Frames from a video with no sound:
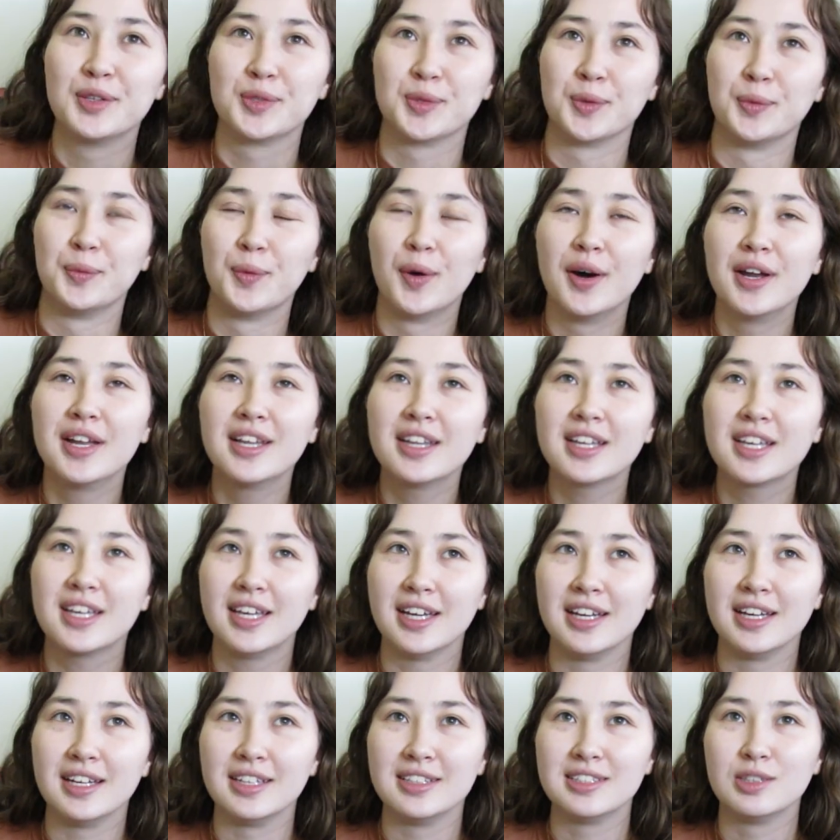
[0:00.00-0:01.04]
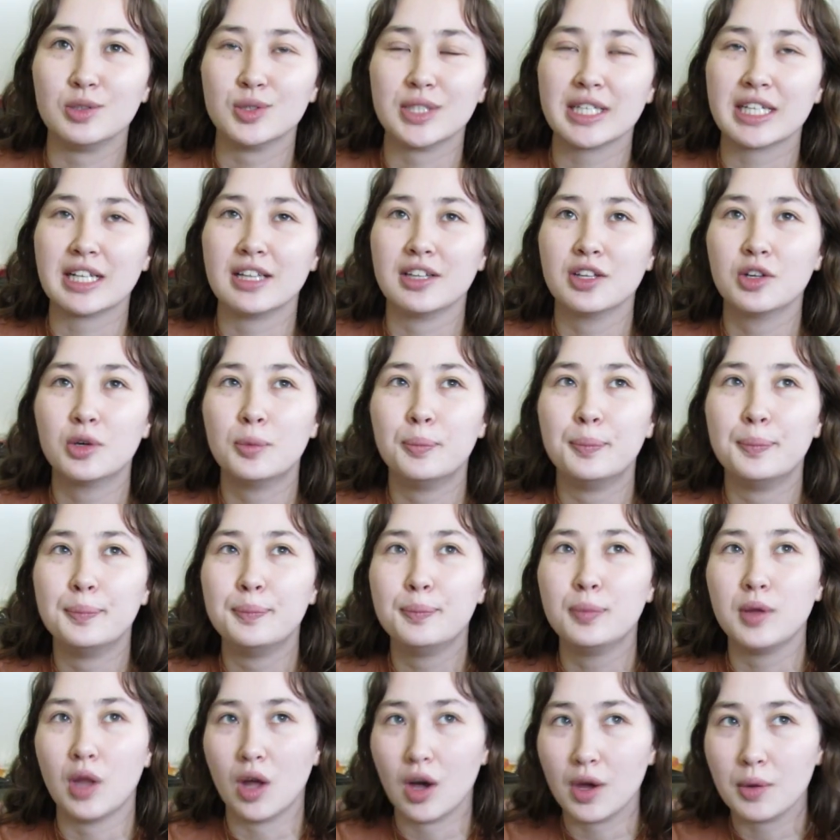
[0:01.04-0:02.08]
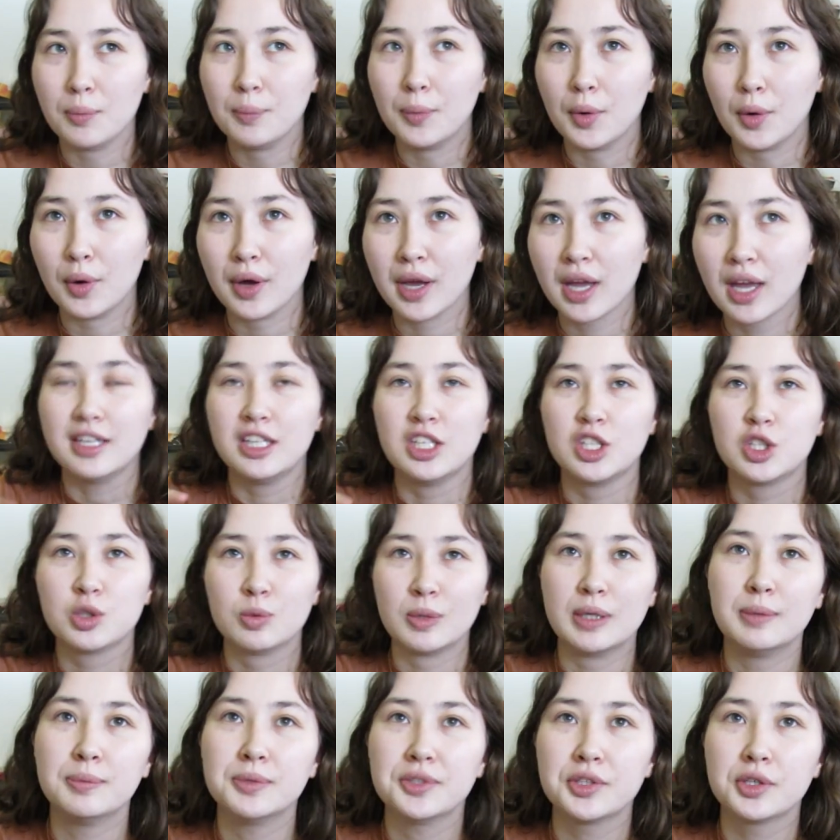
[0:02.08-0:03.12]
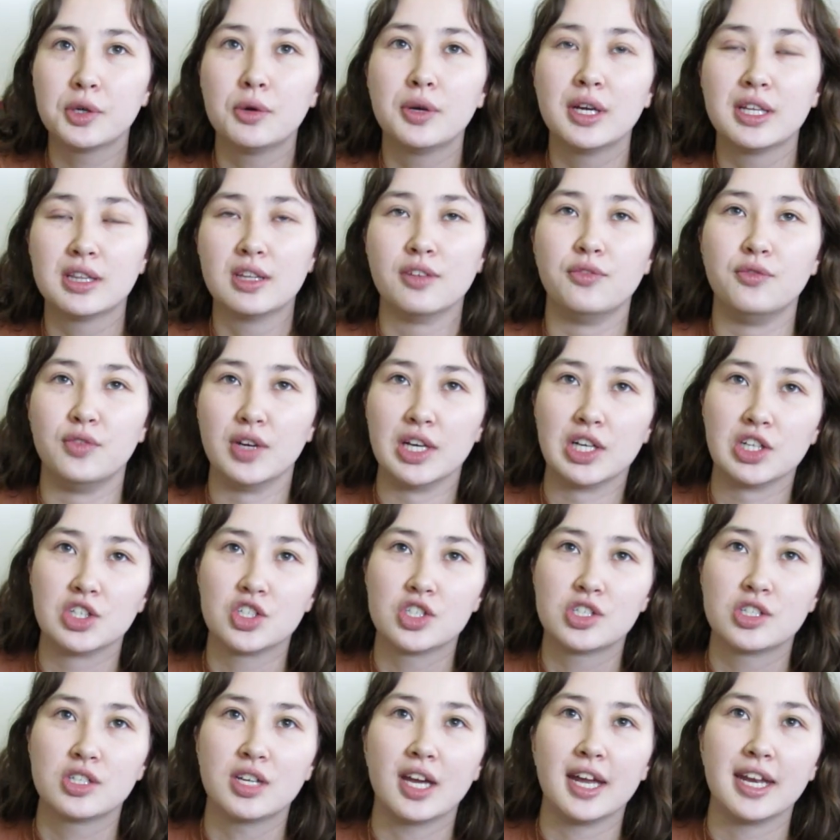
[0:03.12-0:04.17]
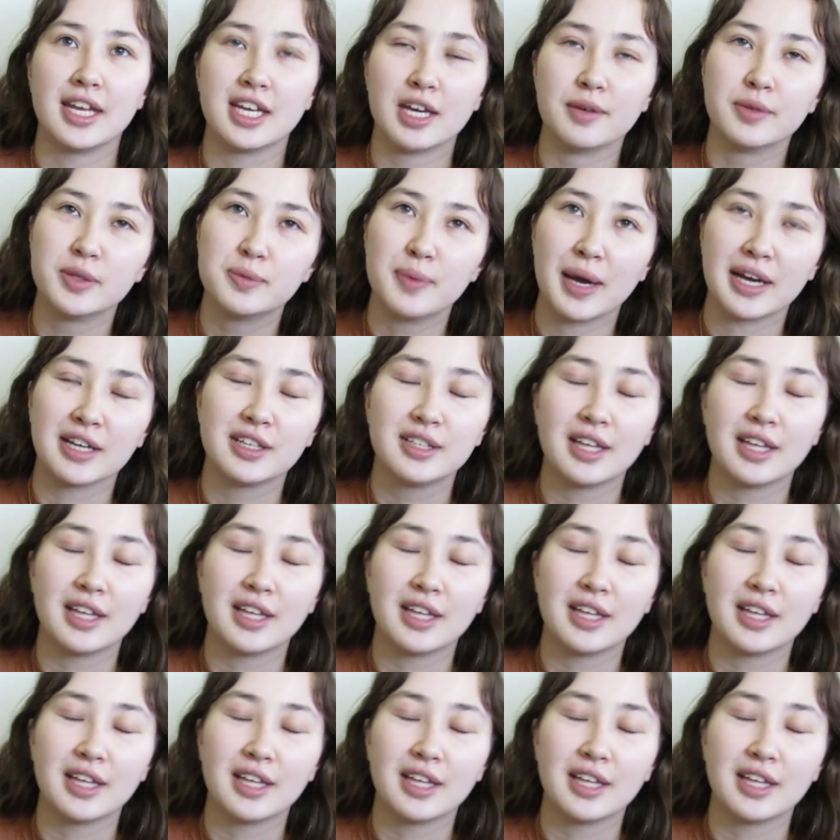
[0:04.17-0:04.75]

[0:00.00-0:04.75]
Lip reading: So one of the kids, it was like a little blonde boy, he swims to go get the fish, and he comes back.